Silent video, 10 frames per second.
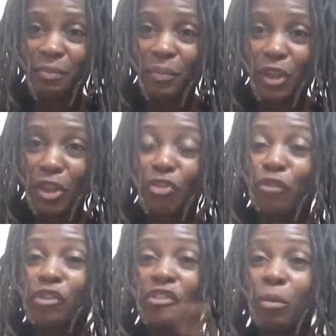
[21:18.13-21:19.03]
So for
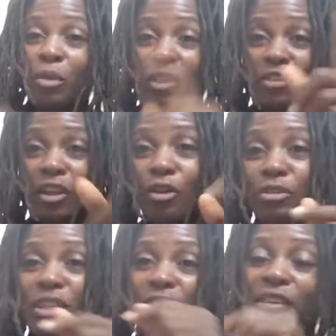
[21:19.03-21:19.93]
someone, this cult
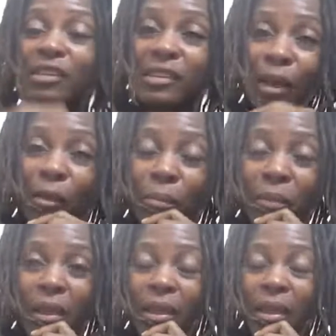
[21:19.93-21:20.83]
leader, to tell
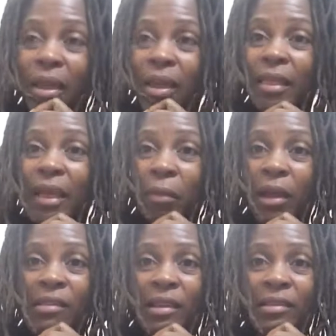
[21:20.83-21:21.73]
me that my
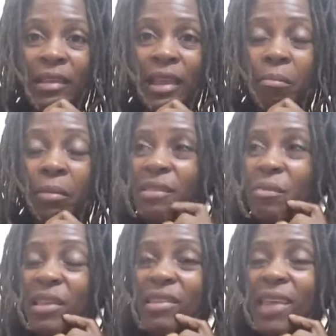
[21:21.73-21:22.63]
son's name
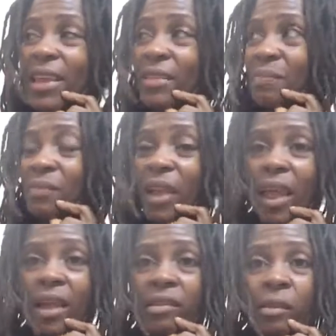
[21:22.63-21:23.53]
meant Satan,
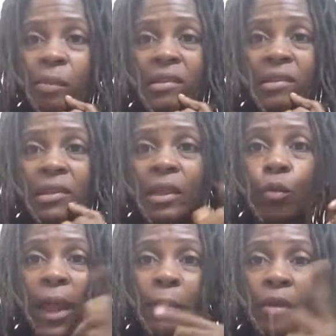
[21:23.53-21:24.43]
and to basically
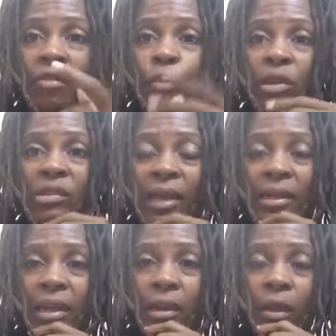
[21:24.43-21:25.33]
wipe everyone's
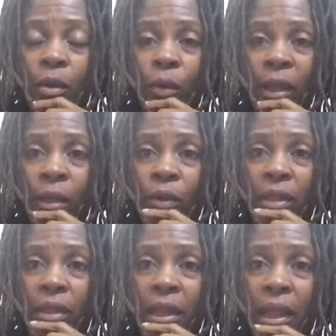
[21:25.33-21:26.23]
identity away with their
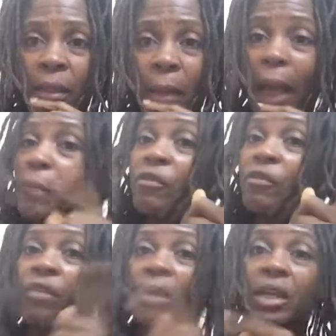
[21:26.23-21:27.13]
name, I'm
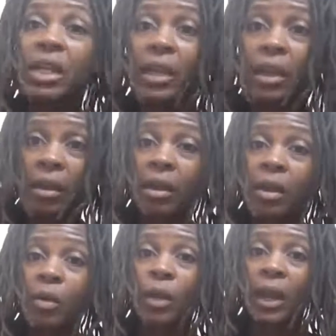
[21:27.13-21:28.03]
very clear.
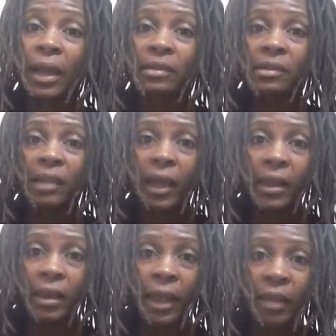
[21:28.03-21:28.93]
When I
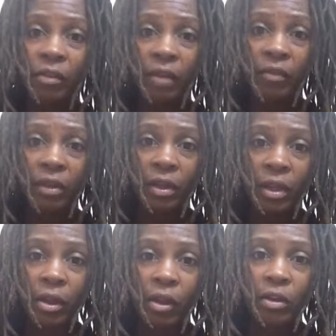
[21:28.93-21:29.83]
decided, have you ever
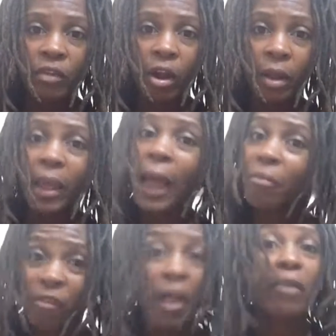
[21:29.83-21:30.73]
heard of I'm
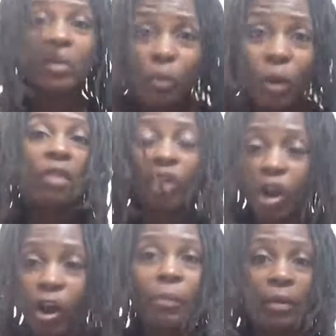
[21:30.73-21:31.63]
very well of
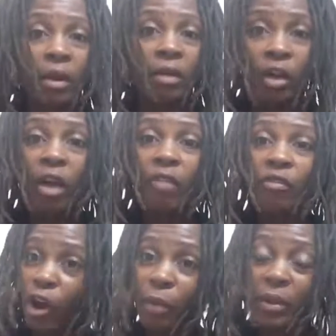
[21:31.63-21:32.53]

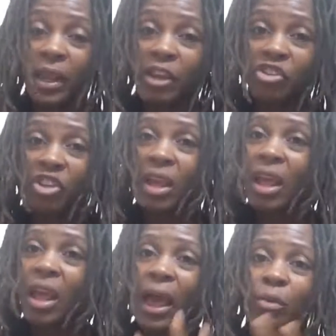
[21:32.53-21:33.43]
carbonation.
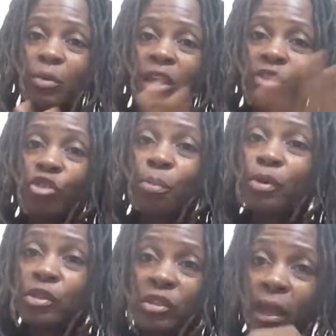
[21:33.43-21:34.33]
I don't want to get too pulled
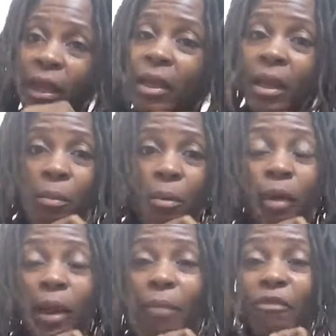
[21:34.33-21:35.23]
into that, but bro,
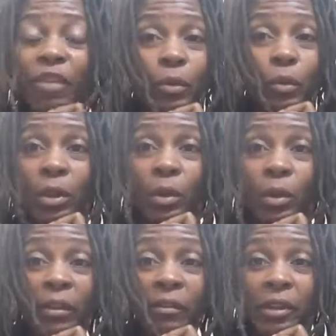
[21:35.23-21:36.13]
I'm very well
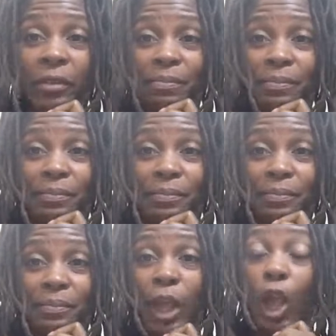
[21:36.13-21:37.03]
aware of them.
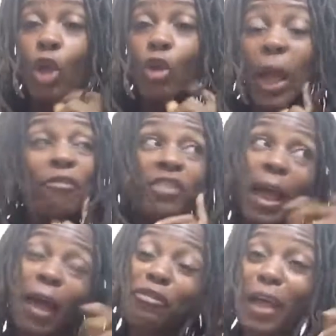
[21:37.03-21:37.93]

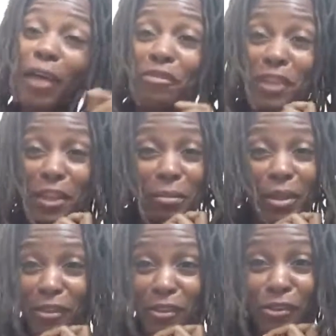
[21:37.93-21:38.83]
I've seen them here
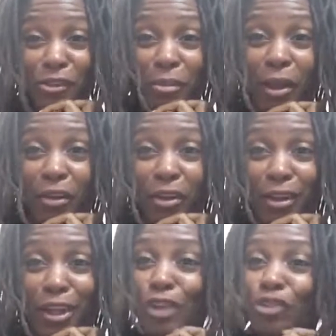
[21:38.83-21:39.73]
in Central America.
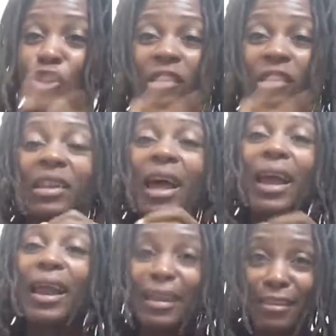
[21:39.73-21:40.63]
So there's a lot
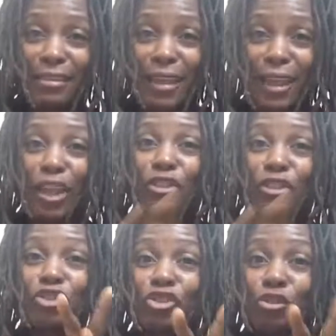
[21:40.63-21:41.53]
I could say
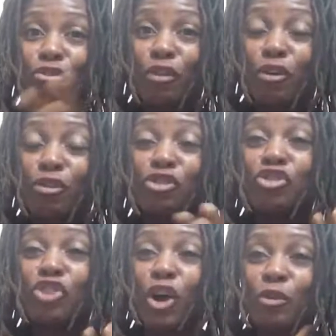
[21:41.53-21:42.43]
that you folks
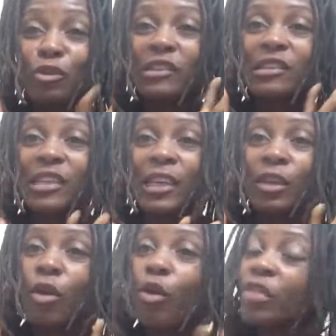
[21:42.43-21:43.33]
don't
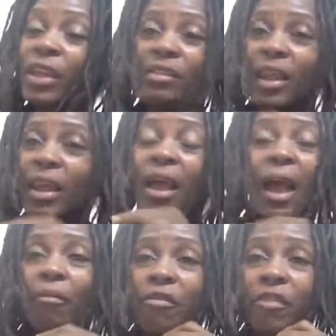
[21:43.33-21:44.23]
see on the internet.
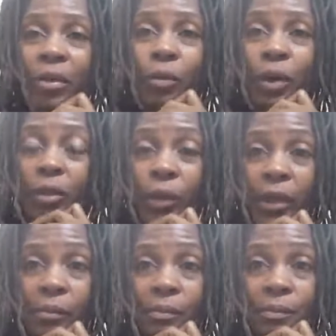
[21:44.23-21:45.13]
I'm very well aware.